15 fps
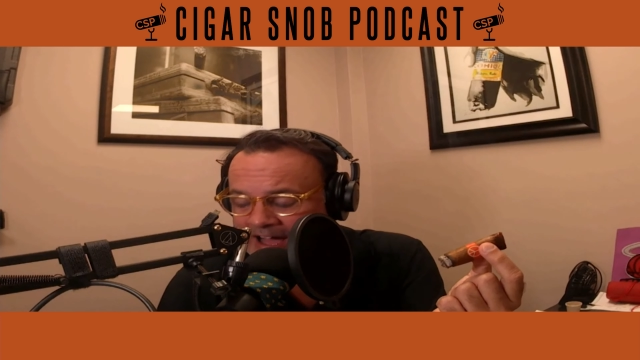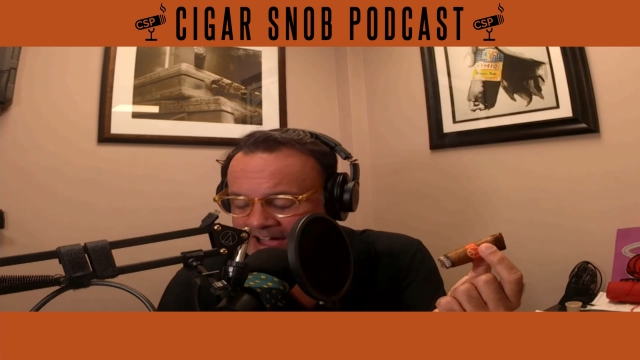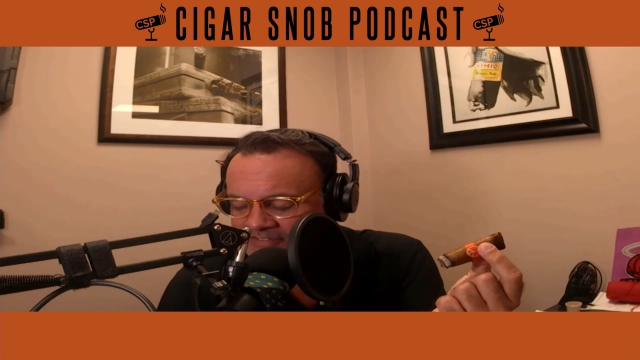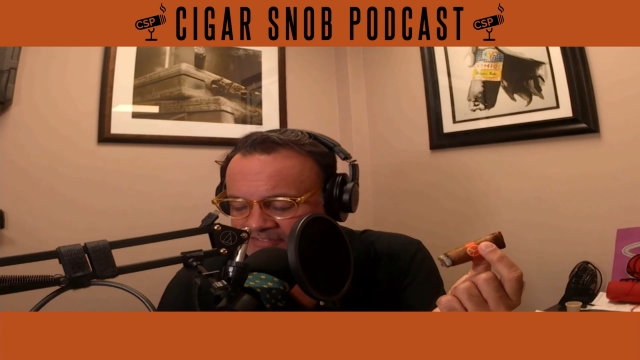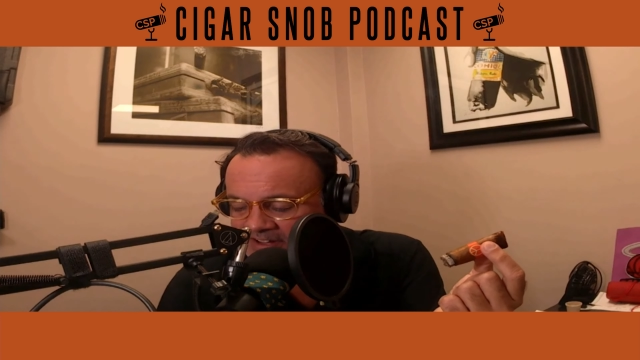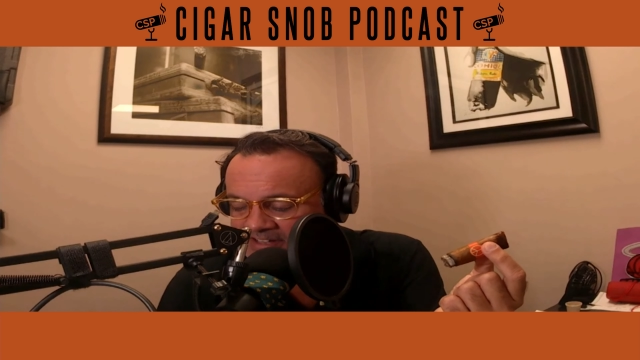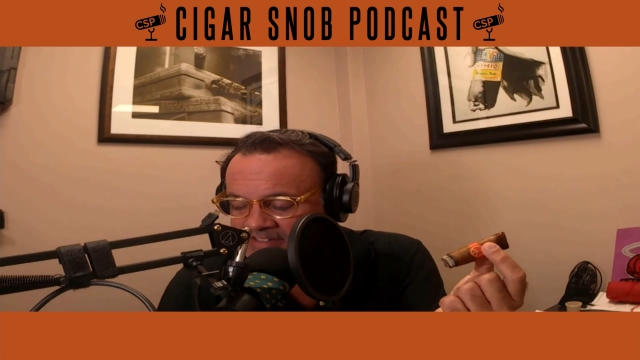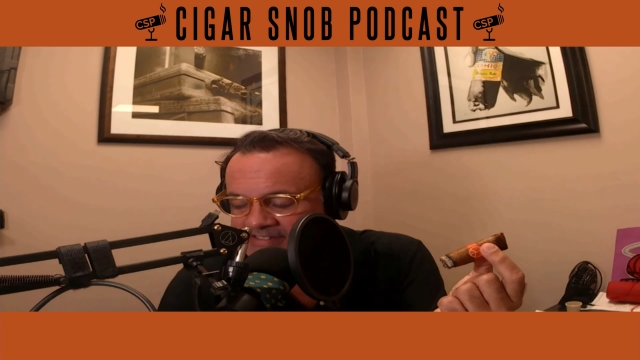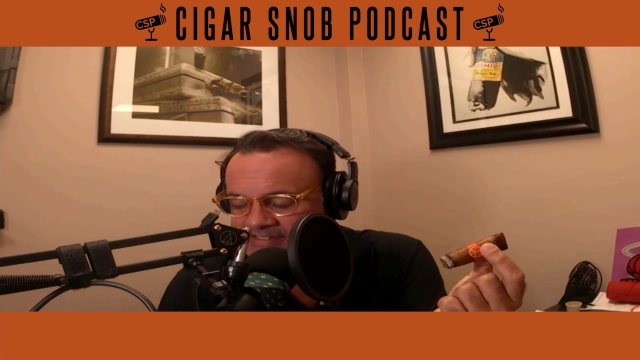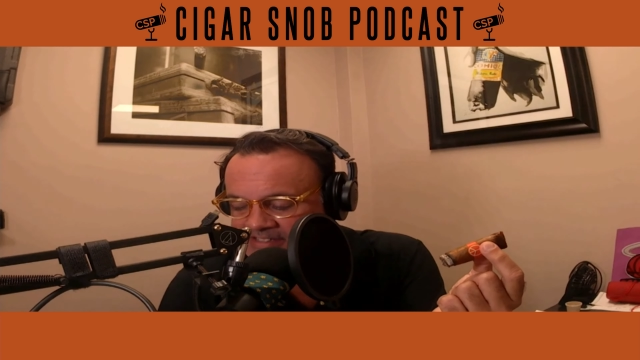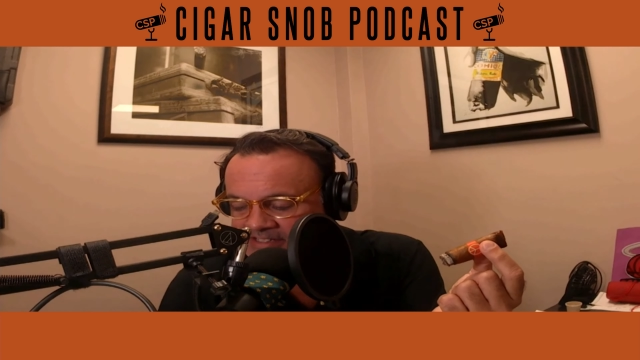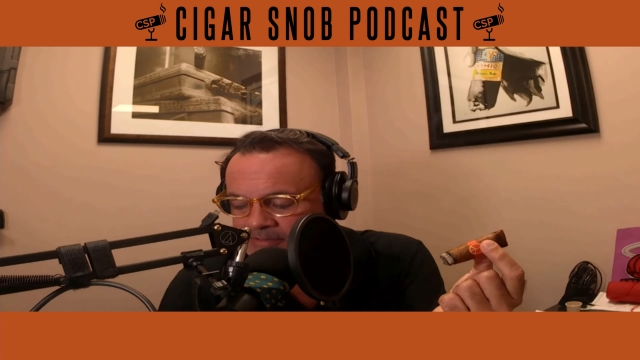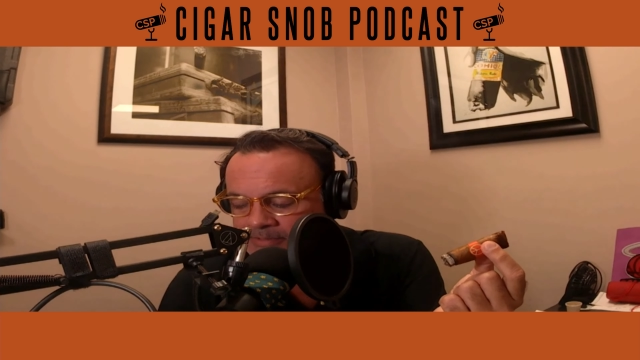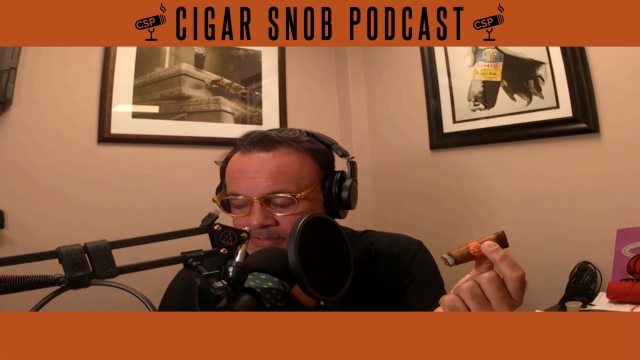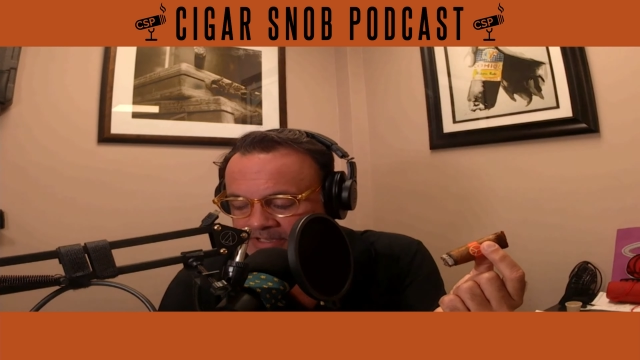I find
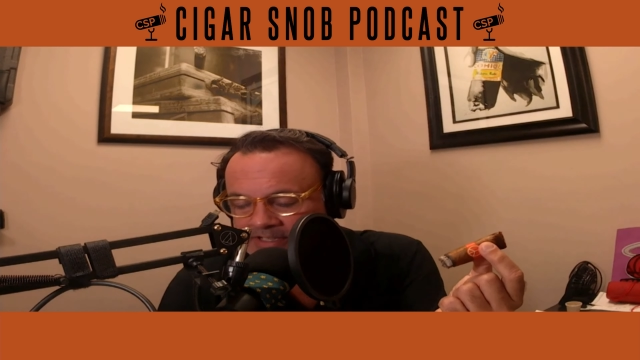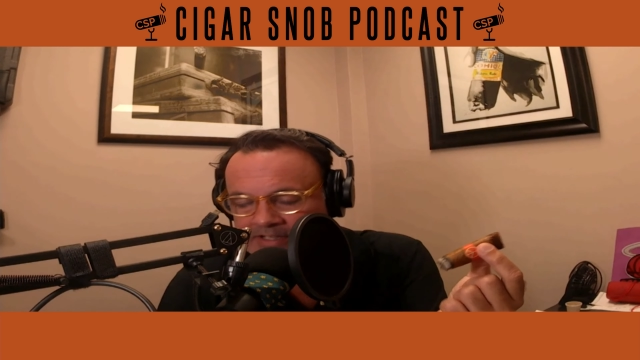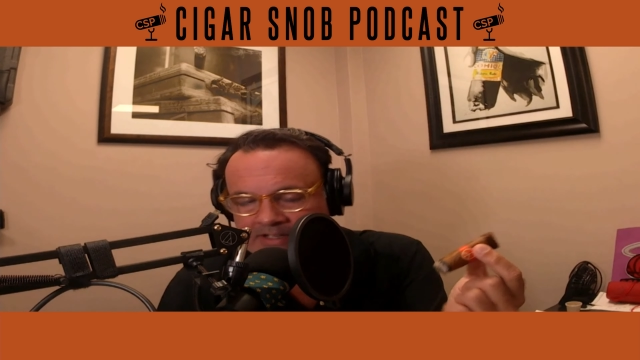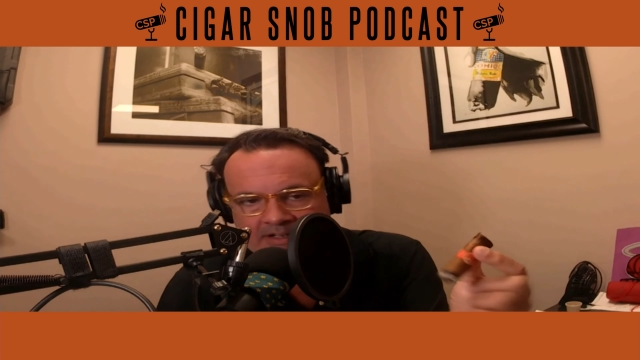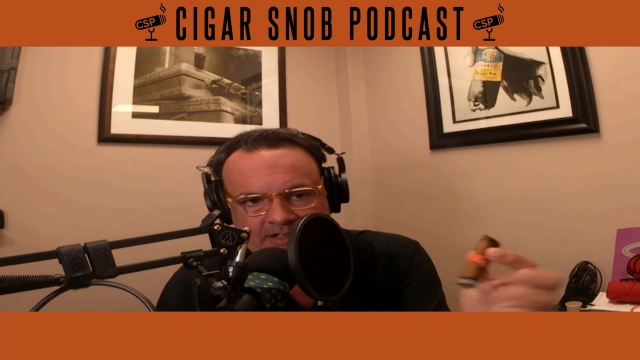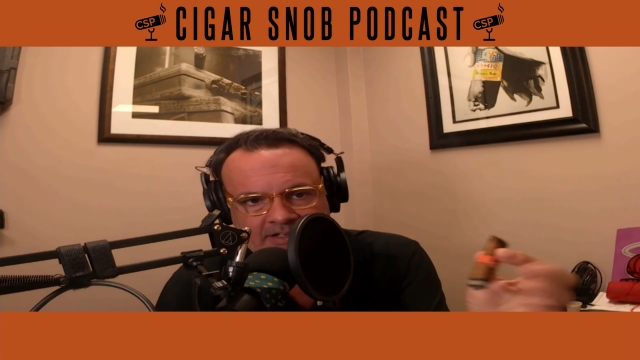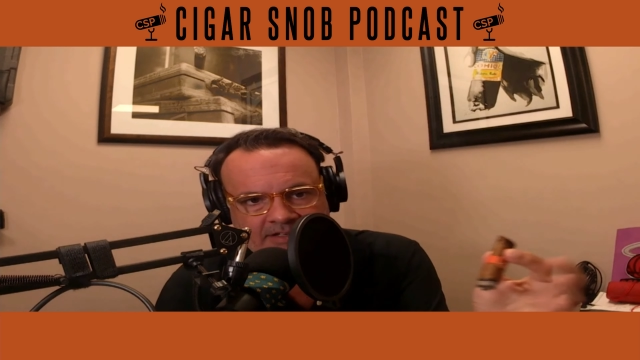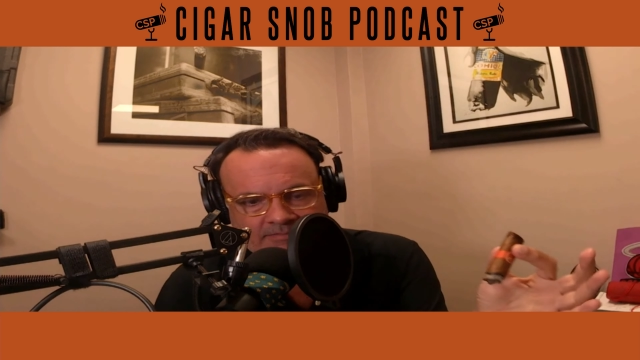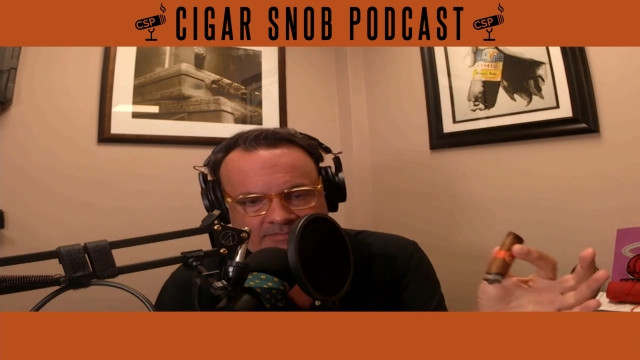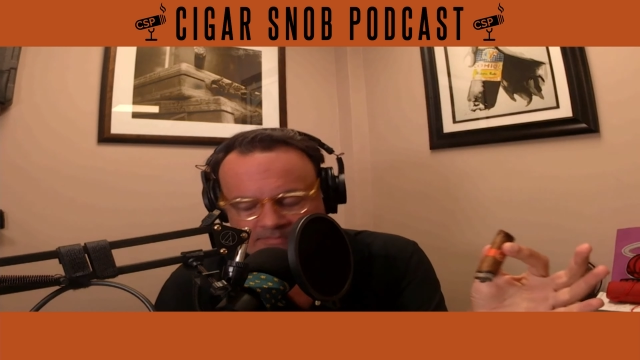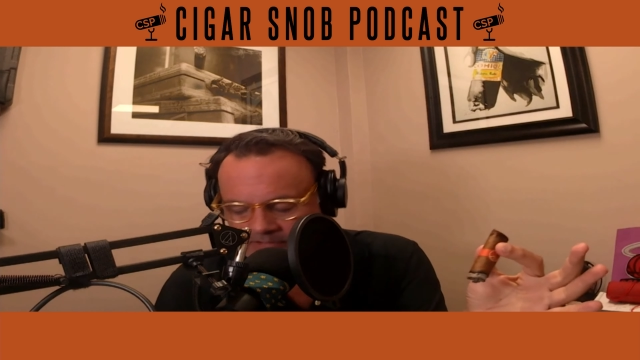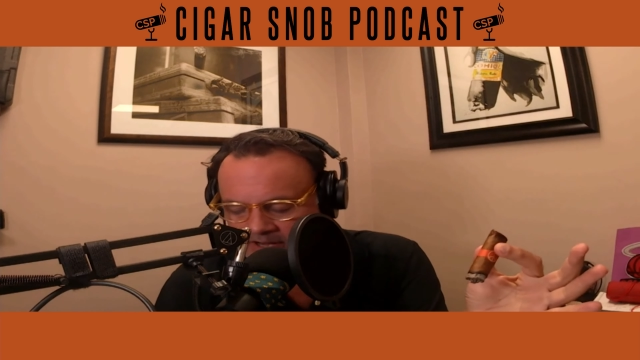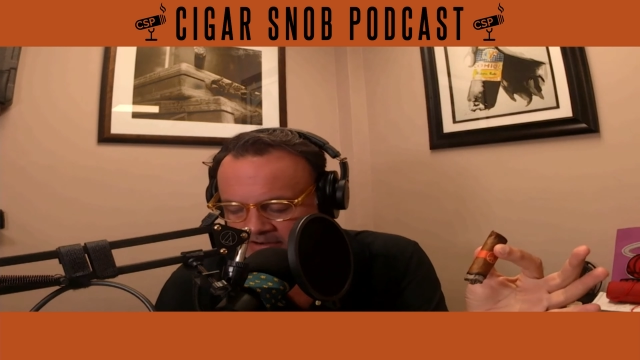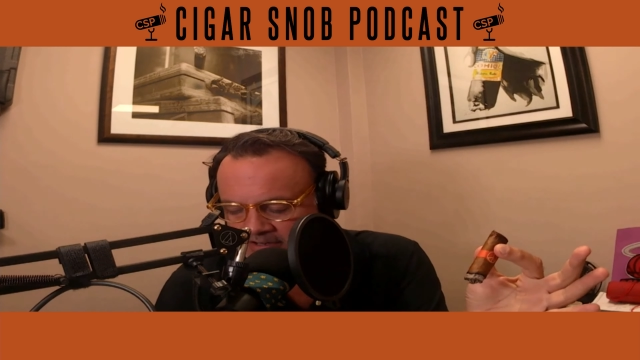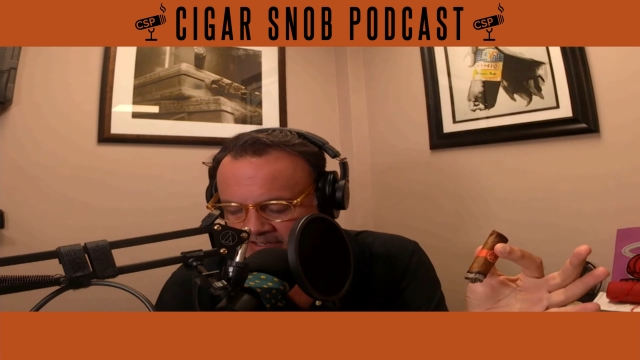C to be. I,
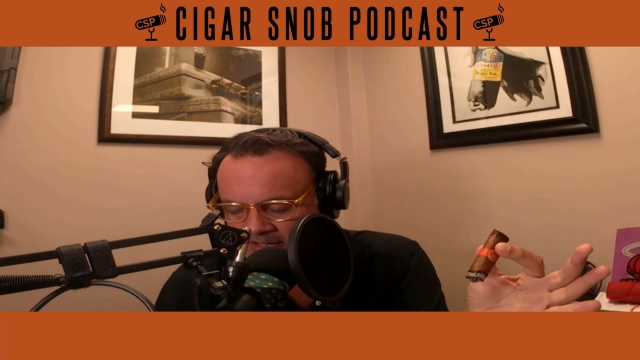Eric